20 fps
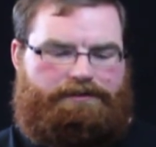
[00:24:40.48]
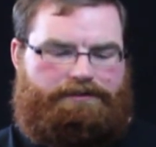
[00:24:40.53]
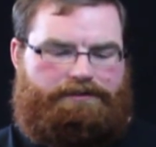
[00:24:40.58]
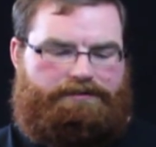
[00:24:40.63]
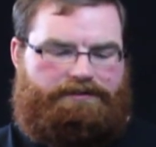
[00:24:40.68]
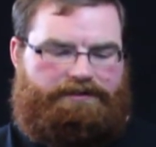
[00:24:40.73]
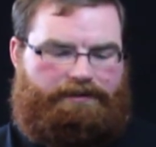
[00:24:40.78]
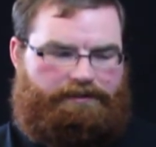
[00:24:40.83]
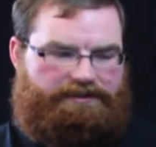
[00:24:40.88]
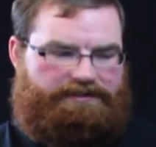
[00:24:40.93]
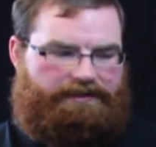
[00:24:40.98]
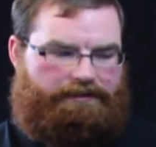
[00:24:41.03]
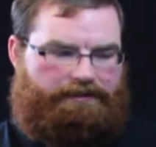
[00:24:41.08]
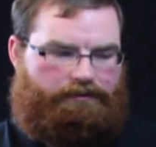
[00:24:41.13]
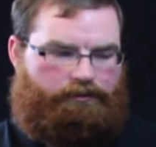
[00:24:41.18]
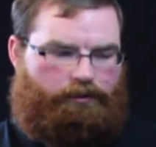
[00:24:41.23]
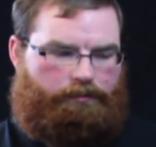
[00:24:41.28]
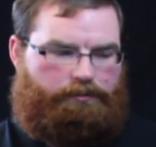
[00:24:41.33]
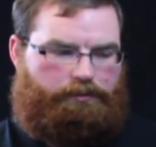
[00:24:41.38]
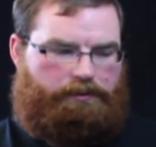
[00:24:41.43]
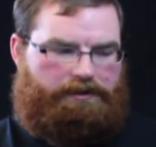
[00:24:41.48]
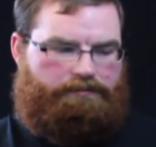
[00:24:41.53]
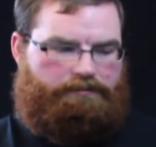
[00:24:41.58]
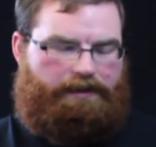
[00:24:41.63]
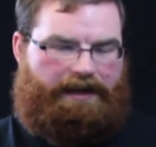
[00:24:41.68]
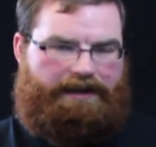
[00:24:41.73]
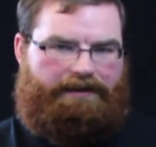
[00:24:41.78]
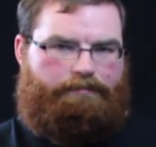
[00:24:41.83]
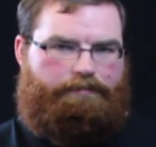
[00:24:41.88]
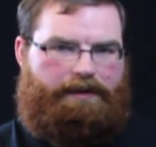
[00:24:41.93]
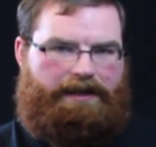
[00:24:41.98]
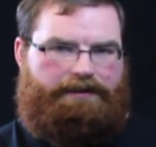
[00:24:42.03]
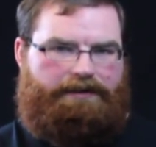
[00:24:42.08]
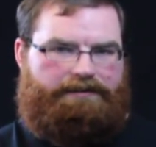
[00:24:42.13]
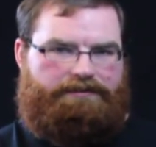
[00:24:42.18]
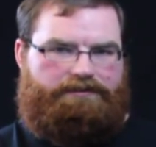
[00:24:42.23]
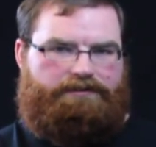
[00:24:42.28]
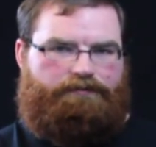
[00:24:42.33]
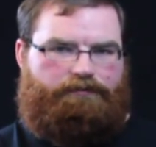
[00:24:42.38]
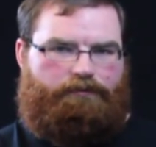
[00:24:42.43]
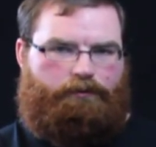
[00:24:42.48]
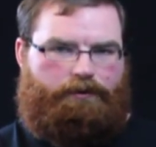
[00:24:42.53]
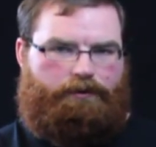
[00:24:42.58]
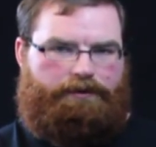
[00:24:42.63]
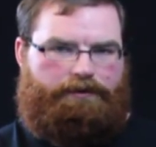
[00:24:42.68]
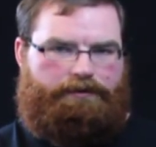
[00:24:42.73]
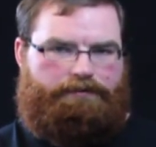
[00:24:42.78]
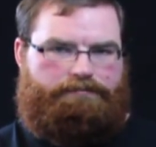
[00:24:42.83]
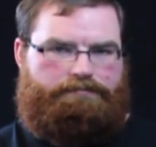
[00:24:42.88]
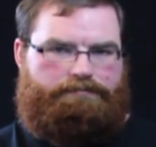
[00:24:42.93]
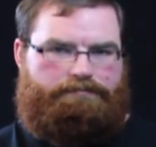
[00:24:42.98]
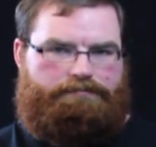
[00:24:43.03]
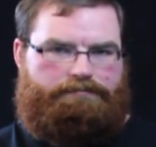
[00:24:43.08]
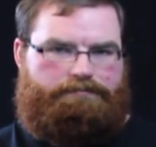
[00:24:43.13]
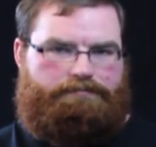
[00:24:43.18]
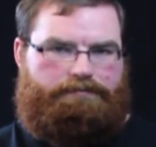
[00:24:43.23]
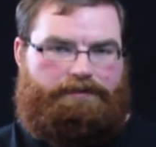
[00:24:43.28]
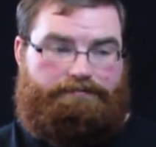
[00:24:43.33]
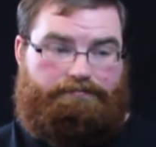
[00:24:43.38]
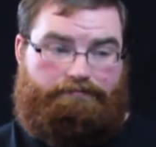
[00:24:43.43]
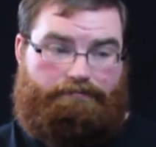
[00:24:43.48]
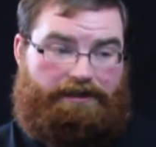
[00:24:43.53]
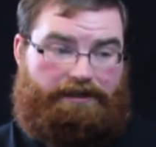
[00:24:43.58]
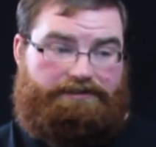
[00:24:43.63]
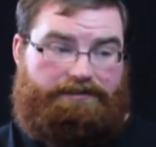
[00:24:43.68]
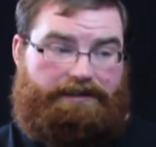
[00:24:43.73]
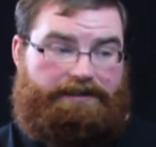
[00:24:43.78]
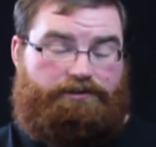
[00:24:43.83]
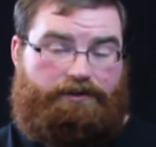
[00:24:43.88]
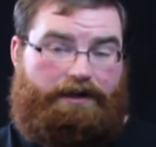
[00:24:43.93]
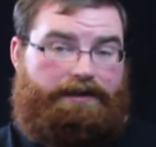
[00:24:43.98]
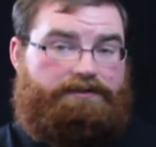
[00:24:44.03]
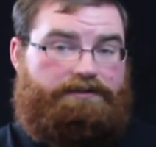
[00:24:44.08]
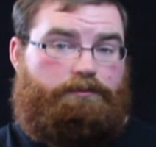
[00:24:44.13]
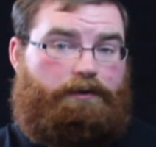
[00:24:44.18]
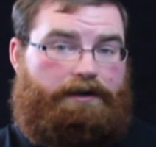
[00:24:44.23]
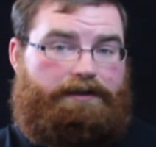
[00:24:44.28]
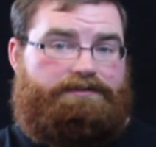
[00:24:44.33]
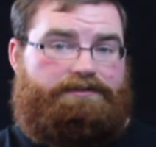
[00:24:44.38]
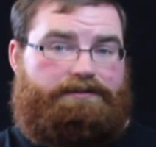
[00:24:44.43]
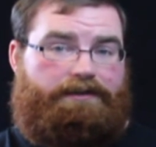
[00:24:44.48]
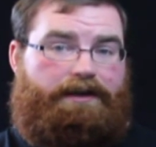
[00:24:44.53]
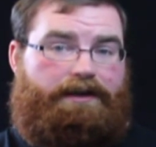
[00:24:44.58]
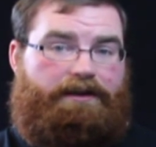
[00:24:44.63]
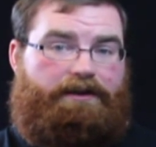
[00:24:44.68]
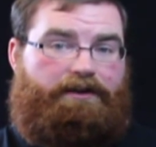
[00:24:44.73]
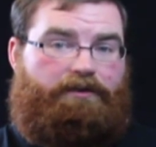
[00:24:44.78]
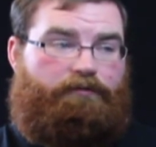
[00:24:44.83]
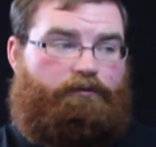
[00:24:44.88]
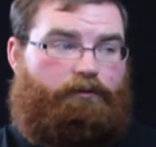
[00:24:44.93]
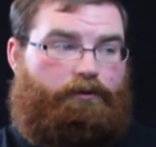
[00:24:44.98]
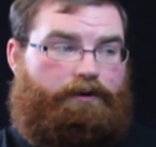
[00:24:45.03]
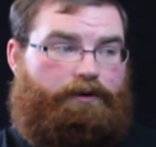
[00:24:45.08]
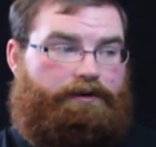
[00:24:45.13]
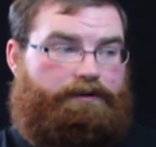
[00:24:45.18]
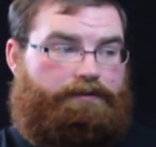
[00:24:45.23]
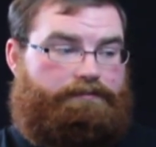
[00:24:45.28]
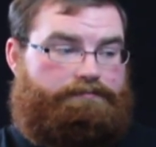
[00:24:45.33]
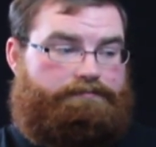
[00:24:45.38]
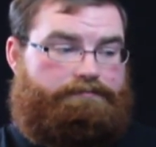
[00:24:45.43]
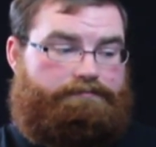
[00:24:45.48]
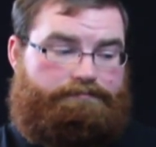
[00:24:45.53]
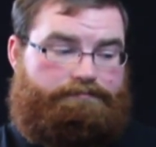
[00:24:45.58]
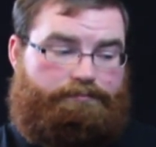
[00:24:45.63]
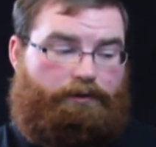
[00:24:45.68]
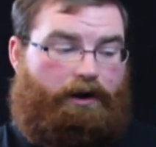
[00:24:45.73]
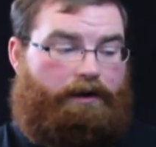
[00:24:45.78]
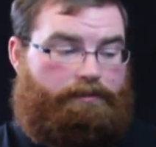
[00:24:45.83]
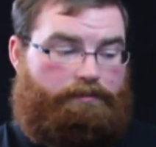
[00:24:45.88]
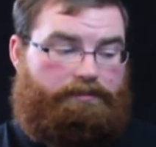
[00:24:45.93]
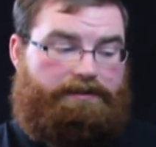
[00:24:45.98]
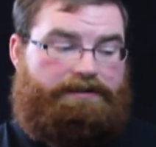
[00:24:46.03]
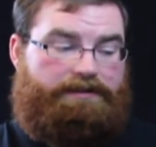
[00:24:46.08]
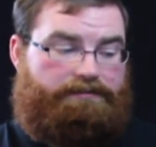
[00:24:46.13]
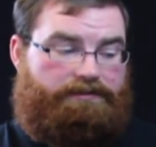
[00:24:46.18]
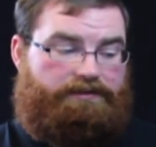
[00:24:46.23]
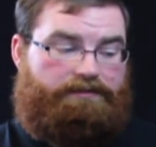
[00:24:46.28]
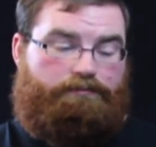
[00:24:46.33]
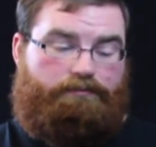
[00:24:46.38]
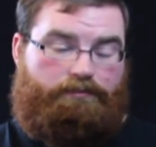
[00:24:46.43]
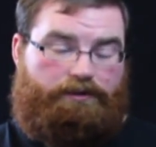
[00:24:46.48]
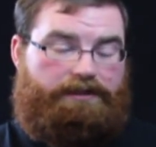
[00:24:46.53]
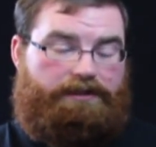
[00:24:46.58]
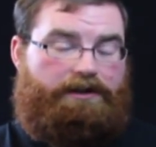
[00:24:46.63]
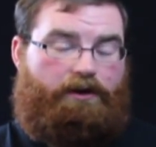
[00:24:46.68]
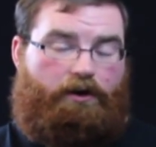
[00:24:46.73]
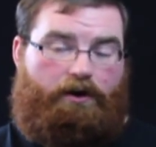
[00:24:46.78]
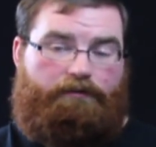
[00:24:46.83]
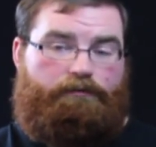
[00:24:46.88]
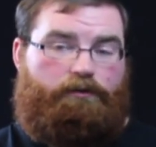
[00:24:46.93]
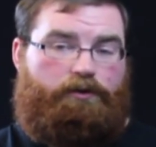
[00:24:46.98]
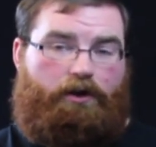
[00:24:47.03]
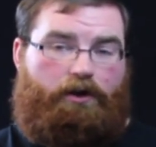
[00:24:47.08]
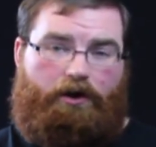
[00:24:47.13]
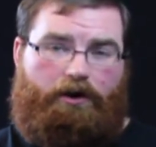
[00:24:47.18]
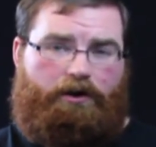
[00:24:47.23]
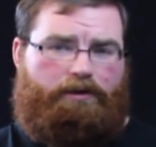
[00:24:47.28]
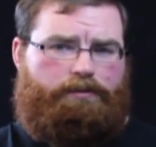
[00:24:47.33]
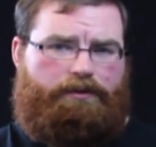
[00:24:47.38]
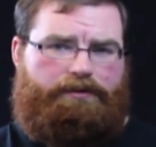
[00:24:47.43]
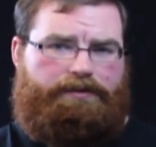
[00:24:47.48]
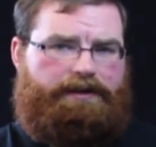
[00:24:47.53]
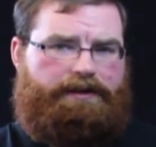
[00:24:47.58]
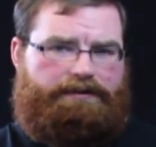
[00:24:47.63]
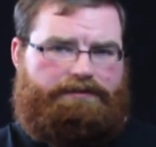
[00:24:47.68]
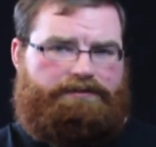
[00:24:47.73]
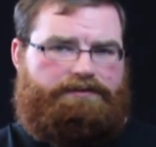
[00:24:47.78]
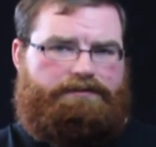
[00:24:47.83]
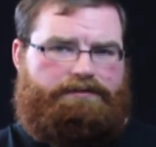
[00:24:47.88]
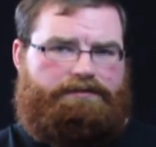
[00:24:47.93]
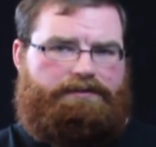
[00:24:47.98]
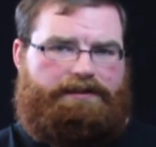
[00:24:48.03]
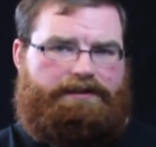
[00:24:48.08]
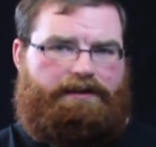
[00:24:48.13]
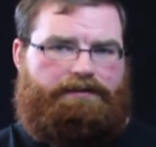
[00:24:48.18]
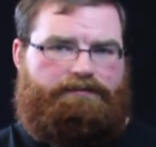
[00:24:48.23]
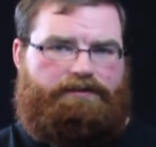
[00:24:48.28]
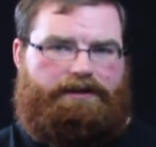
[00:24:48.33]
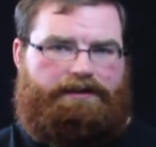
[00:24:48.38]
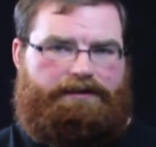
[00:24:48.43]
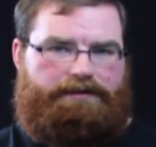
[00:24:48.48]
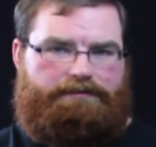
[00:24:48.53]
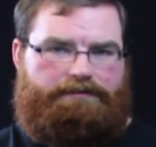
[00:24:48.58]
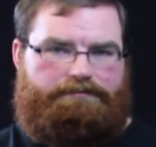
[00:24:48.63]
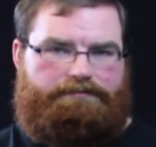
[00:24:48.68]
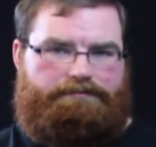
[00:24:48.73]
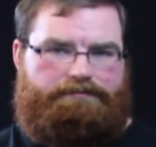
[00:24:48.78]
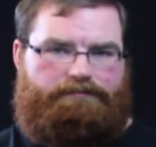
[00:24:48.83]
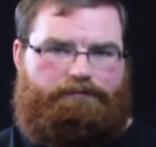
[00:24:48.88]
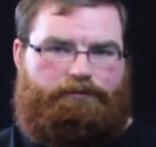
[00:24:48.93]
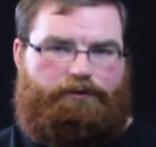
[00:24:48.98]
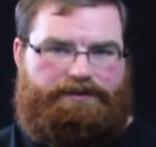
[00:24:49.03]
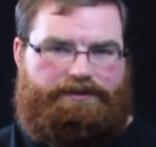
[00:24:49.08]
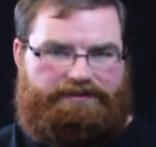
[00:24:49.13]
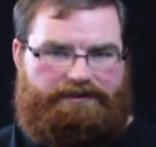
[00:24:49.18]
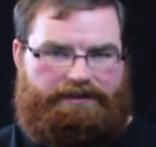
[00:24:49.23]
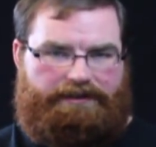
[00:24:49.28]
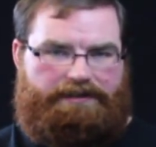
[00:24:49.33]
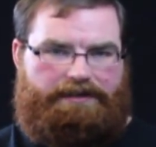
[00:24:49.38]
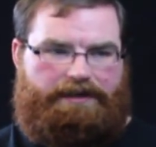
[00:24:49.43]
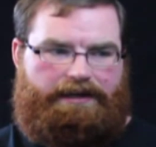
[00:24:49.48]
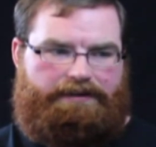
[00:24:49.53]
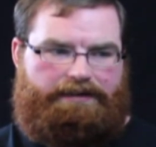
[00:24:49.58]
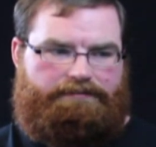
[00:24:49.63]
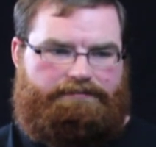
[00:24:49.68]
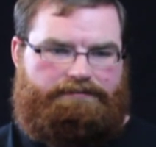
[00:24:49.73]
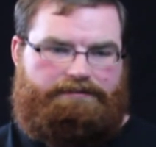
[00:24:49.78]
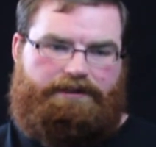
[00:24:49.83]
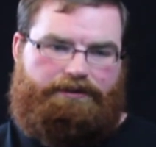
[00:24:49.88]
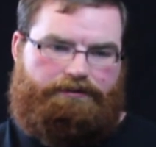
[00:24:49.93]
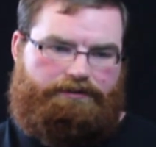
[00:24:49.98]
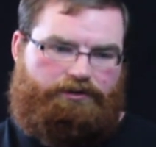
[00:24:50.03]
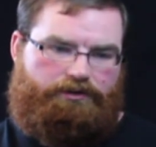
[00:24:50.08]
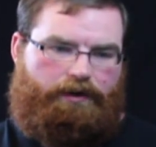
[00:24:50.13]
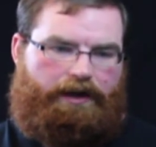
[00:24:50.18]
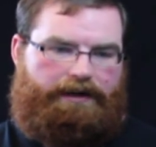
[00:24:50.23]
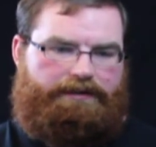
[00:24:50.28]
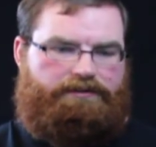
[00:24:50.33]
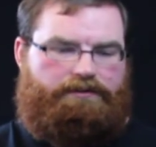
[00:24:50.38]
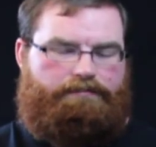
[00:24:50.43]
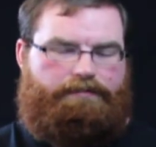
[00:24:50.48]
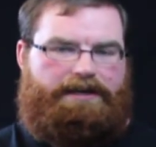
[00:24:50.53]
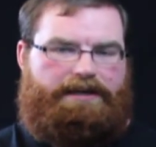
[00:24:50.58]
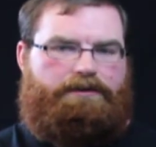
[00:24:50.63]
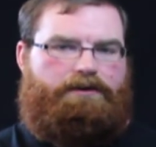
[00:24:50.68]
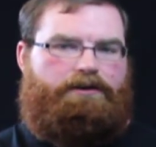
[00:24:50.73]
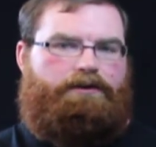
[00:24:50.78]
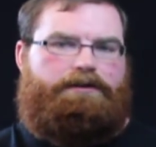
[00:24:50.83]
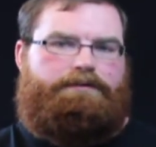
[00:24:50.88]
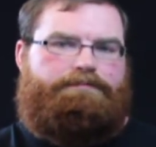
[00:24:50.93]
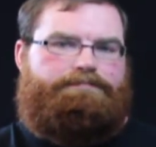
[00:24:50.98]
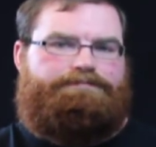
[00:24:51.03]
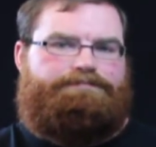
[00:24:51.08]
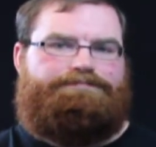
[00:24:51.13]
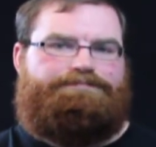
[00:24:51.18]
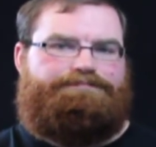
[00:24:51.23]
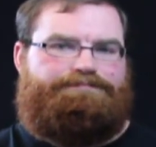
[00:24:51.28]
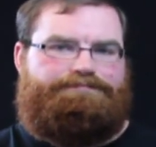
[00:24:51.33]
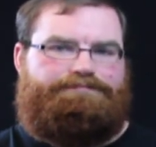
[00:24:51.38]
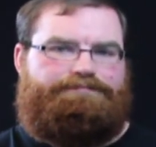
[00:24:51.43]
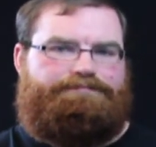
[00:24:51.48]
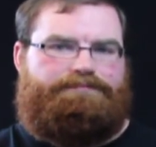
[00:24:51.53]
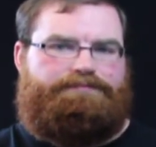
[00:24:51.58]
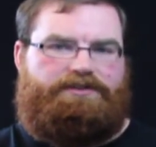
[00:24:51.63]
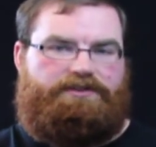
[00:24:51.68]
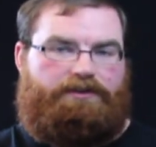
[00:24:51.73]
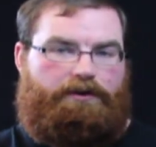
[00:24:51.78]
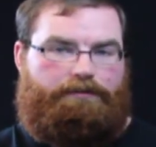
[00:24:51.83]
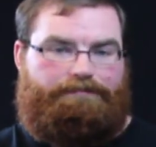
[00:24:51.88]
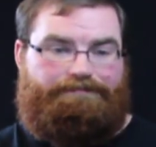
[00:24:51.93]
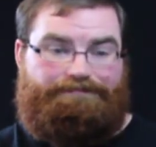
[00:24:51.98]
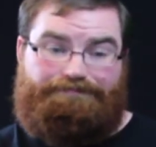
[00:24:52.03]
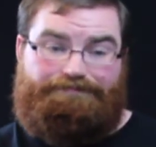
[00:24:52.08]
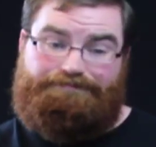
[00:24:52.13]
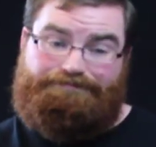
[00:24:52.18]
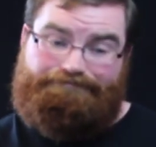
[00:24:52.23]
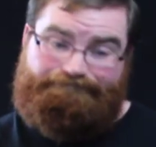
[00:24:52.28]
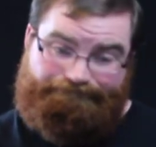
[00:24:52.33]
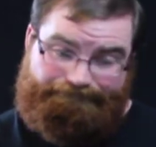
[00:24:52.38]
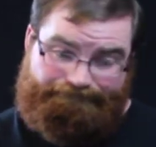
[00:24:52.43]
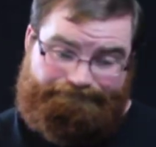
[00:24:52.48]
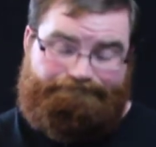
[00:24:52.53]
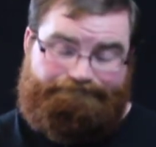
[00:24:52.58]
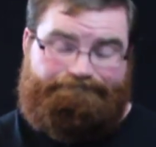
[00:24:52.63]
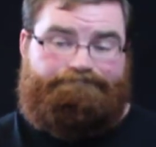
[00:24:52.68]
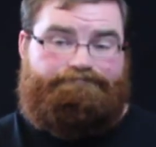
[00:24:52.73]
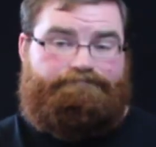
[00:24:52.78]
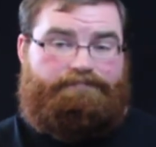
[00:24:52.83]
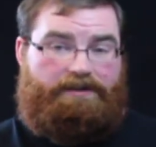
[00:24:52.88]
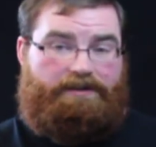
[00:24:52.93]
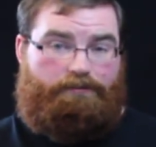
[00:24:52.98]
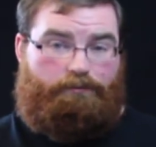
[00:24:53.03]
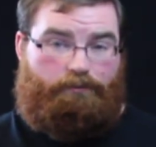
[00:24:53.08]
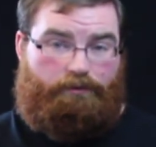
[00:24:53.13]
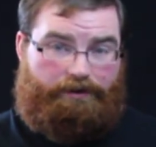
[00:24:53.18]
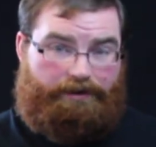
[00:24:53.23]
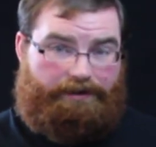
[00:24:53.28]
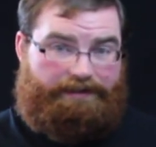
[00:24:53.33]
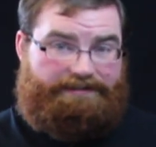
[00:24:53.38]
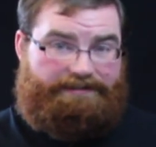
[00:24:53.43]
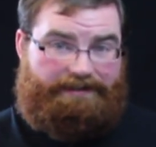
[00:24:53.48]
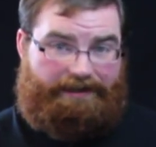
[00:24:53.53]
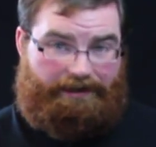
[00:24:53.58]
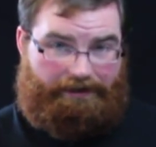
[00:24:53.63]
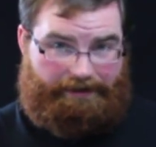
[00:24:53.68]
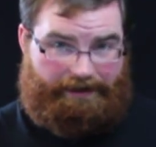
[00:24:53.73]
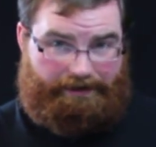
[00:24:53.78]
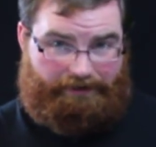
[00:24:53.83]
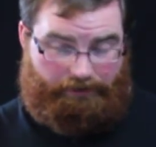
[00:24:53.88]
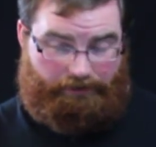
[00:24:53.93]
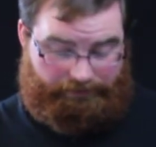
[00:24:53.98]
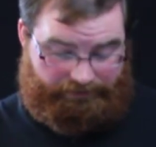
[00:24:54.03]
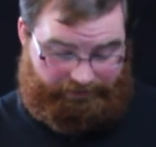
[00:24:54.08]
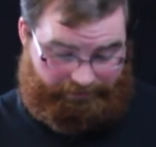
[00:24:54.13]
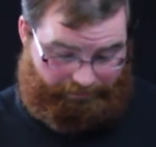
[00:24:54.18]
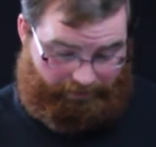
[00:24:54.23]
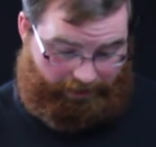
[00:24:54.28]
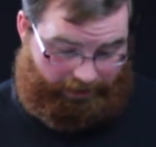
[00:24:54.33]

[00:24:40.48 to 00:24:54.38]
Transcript: Some would say Group 3 is paying a penance for, much like Treyas was, for probably some really awful, horrible things that they've done for the city, and they're trying to make good. So we're going to see how that goes.